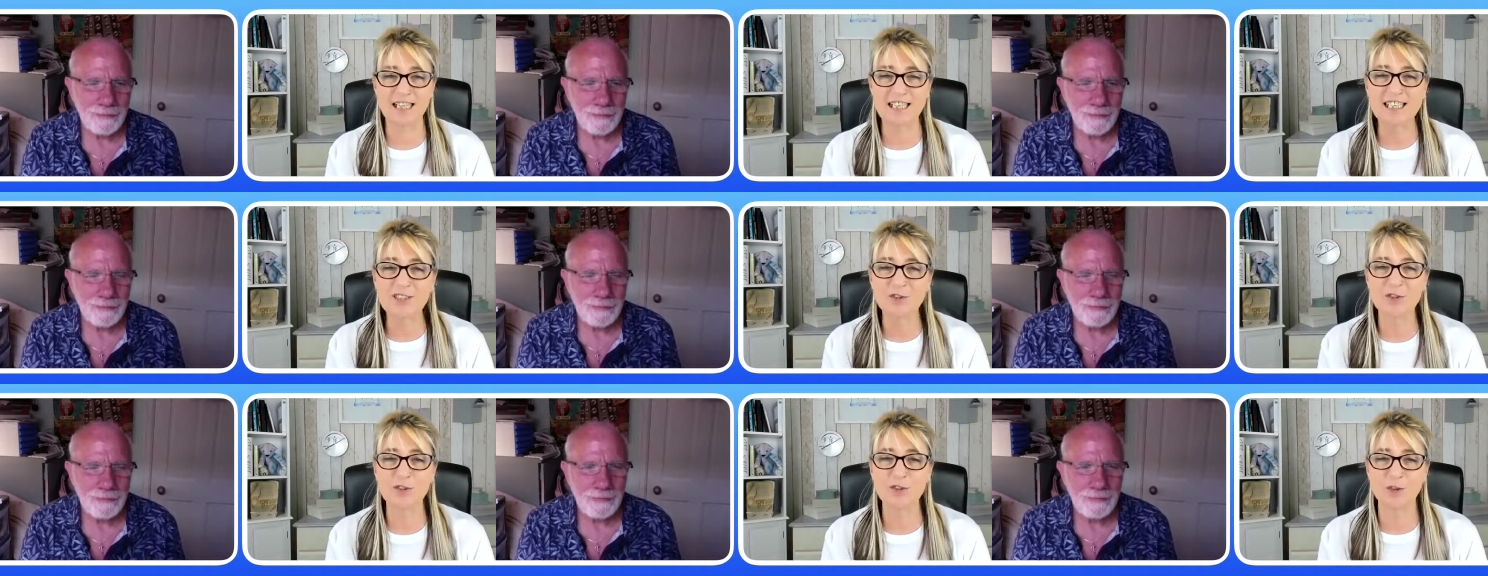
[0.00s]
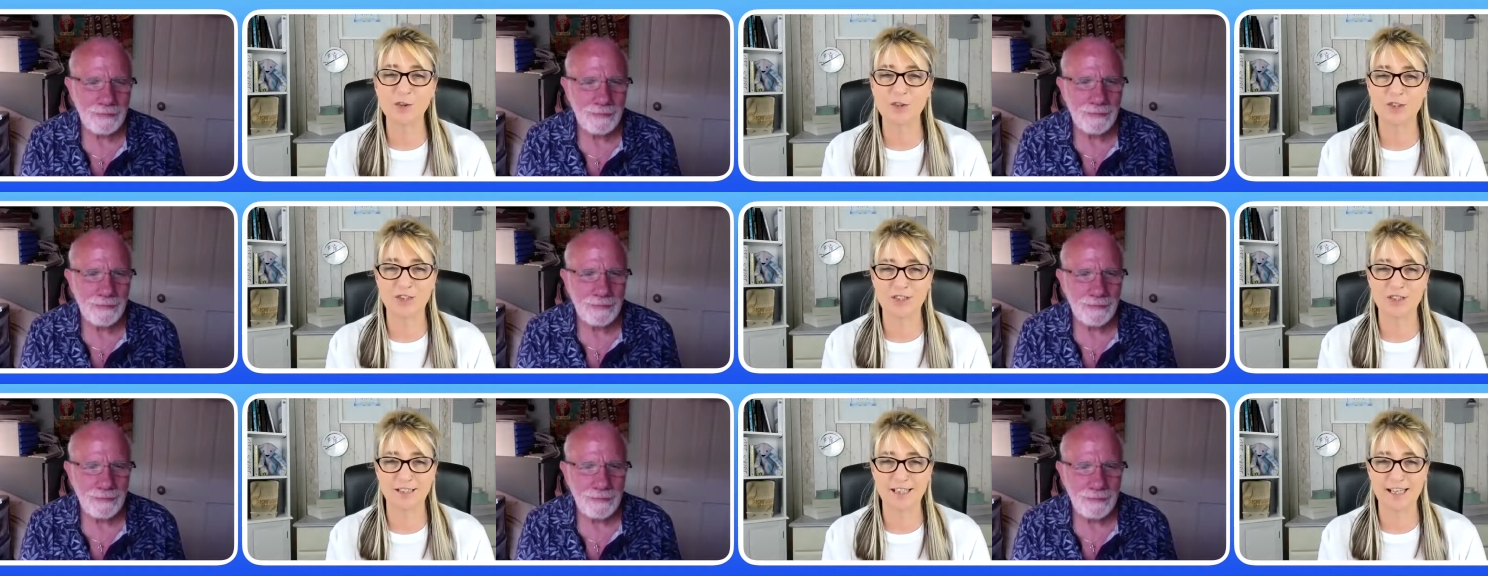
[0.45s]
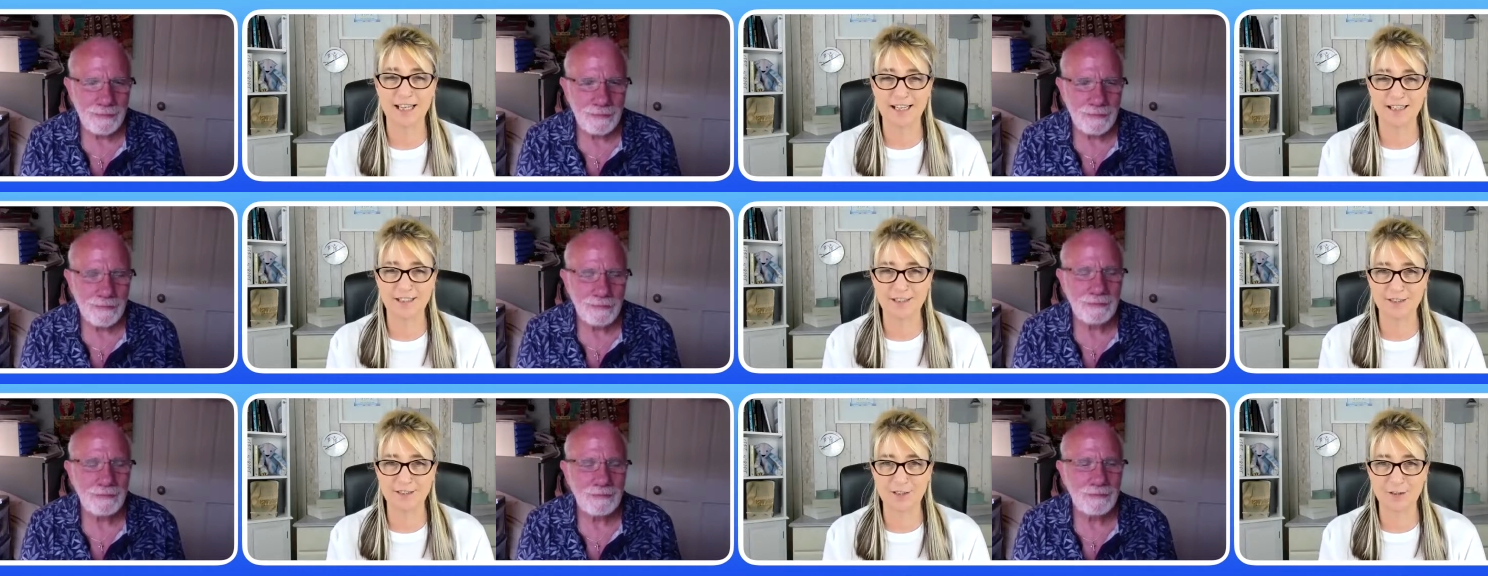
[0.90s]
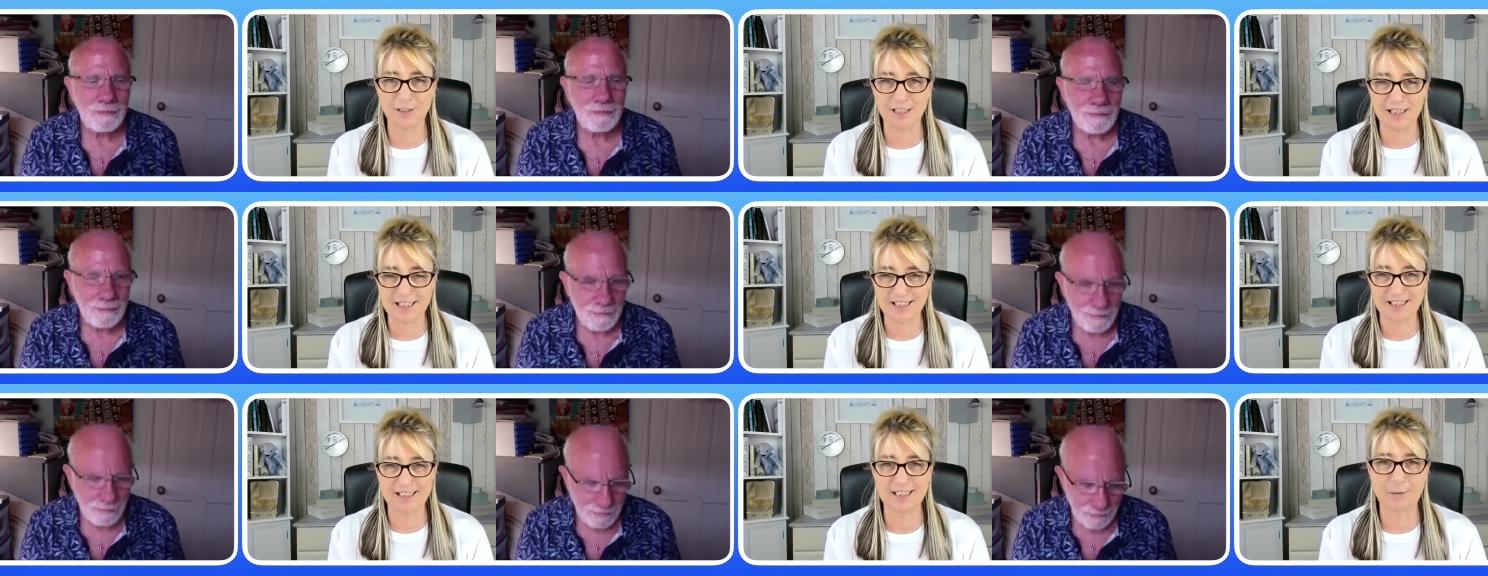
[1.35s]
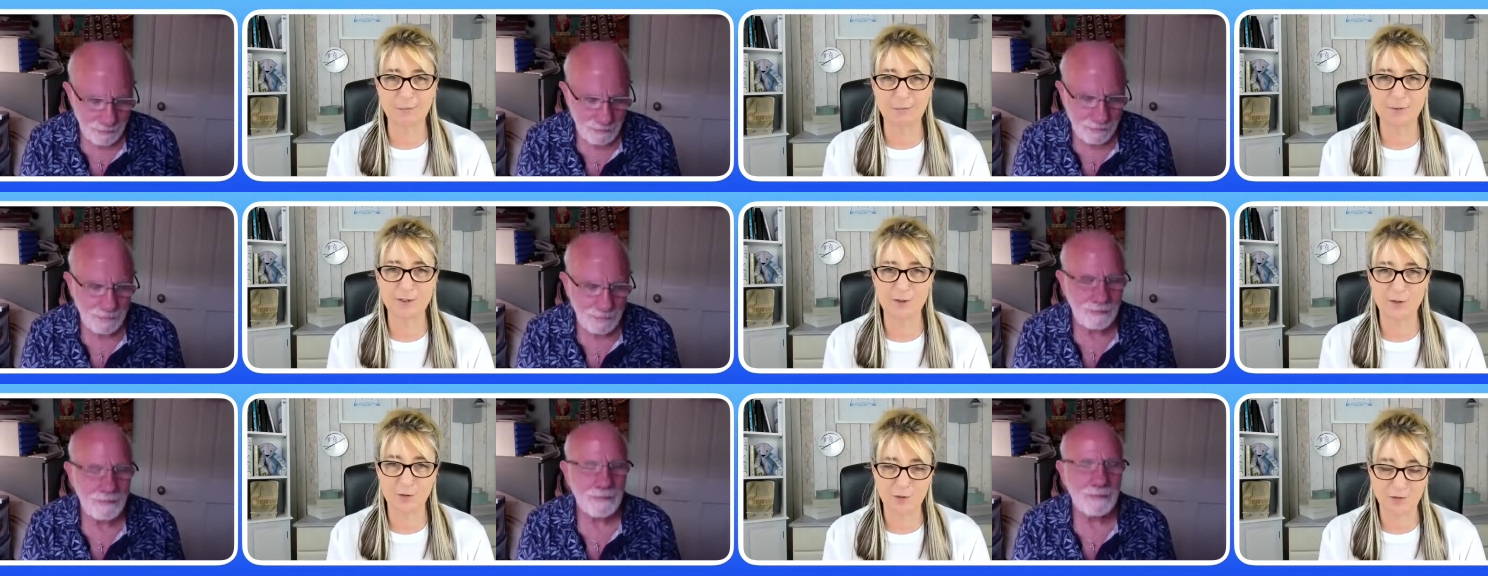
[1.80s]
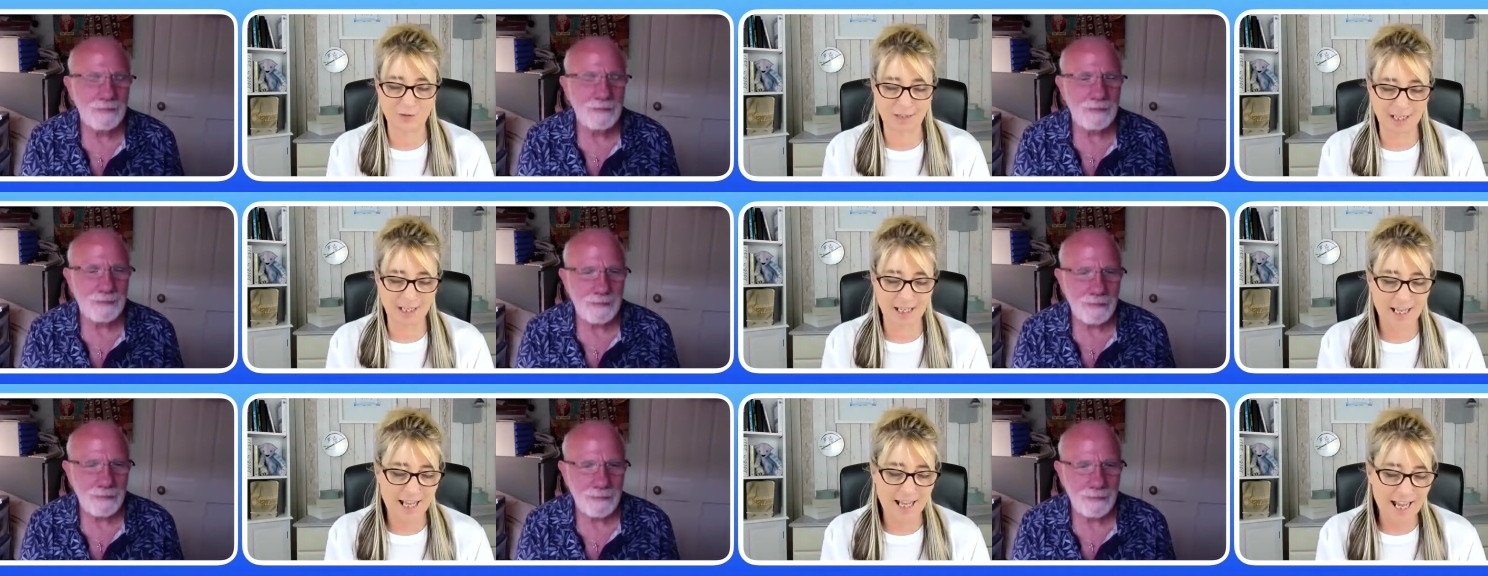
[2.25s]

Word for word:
Speaker 1: an introduction, and this is episode three.